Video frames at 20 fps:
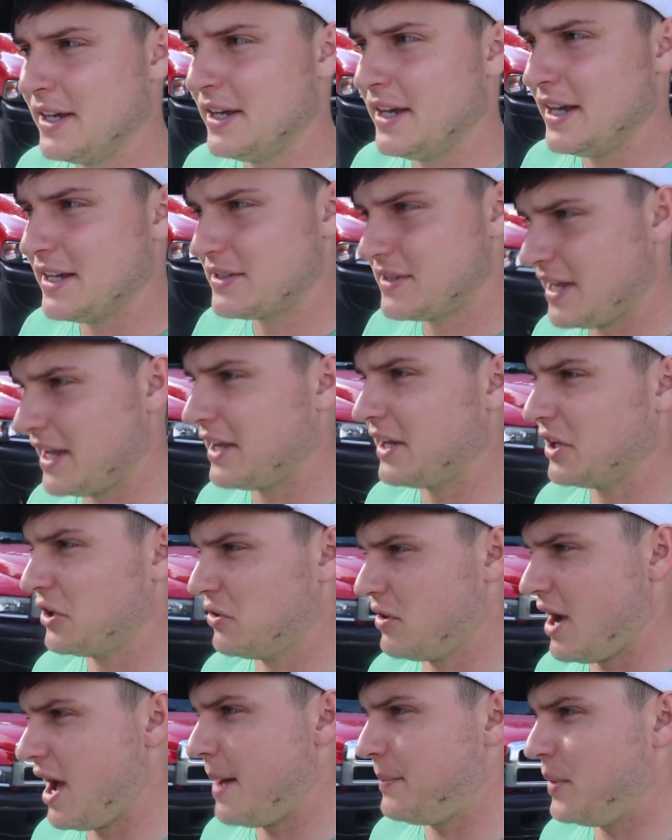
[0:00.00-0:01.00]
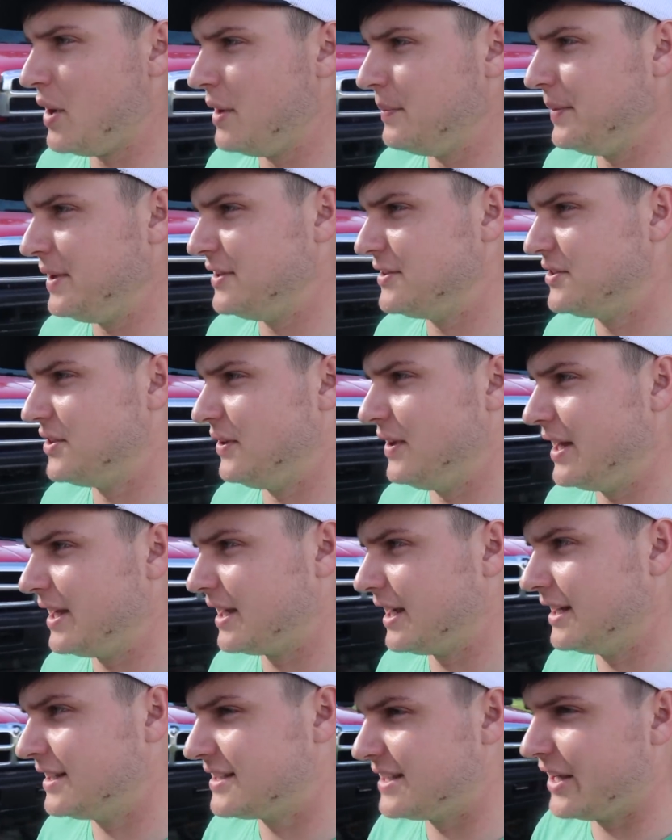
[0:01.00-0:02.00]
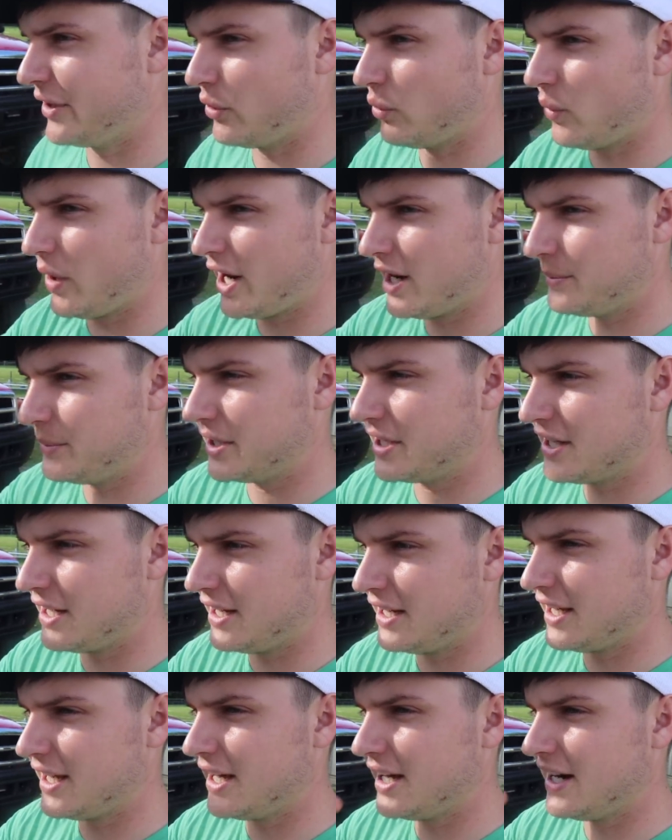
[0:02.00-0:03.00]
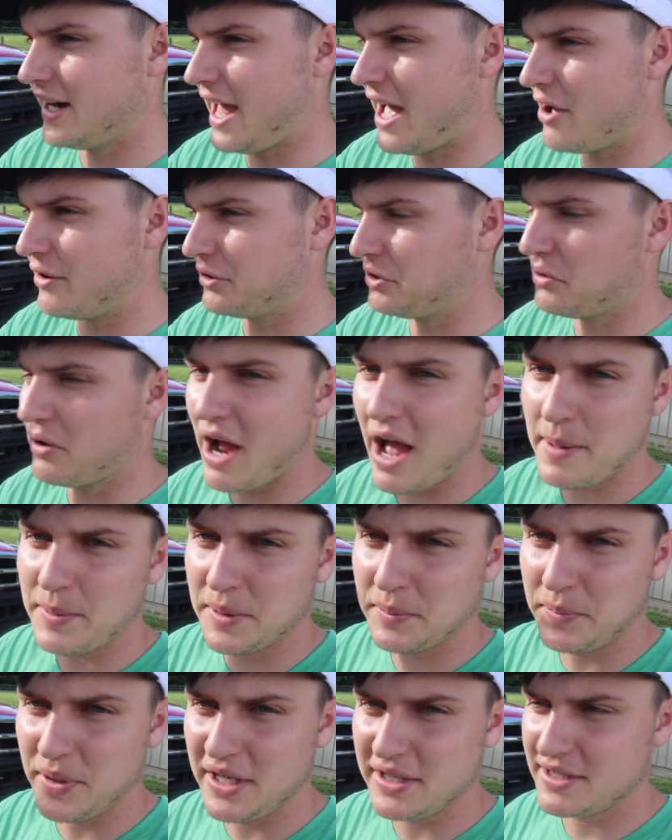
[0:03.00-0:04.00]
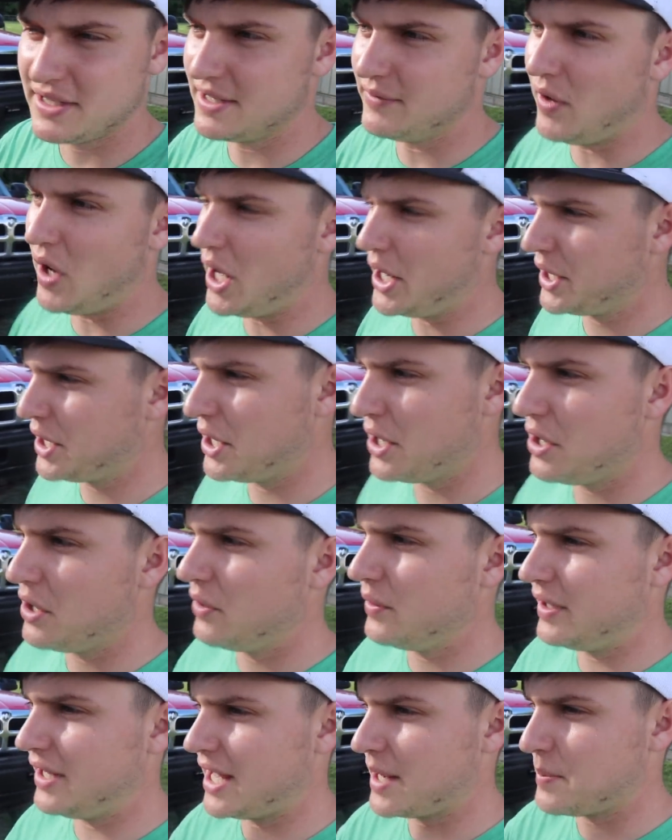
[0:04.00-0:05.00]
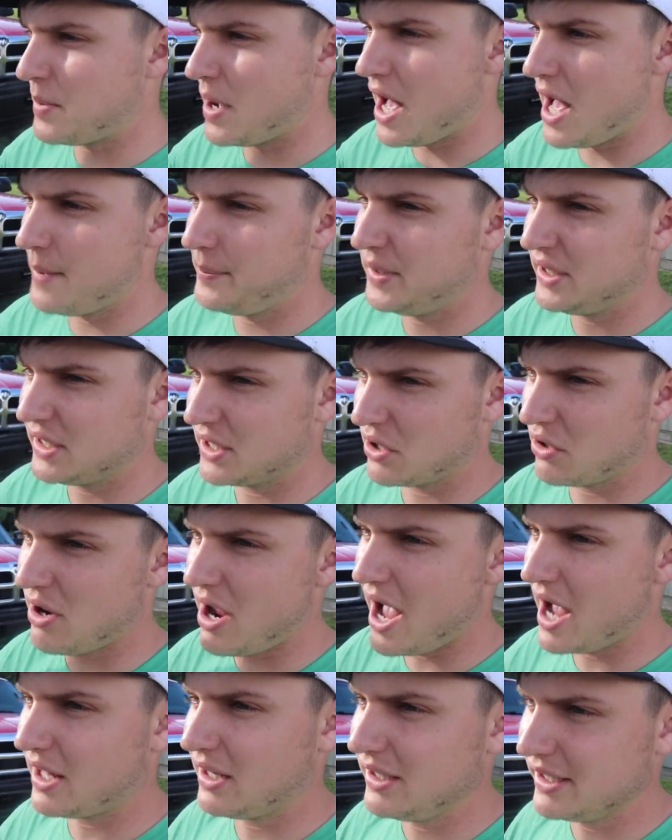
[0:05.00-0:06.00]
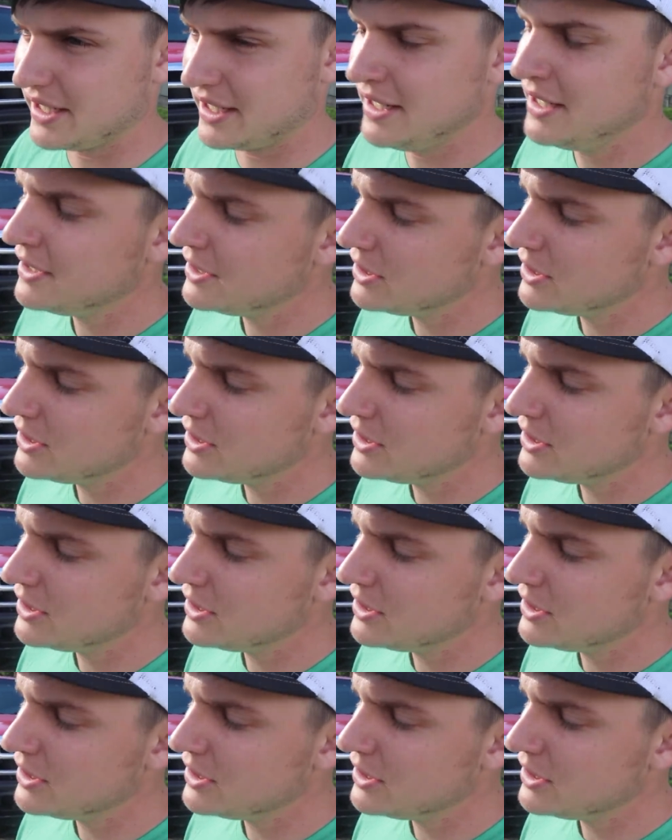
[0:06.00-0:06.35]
has taken a crap on me, so like it's like randomly cutting in and out and grabbing pieces of audio and like popping and crackling, and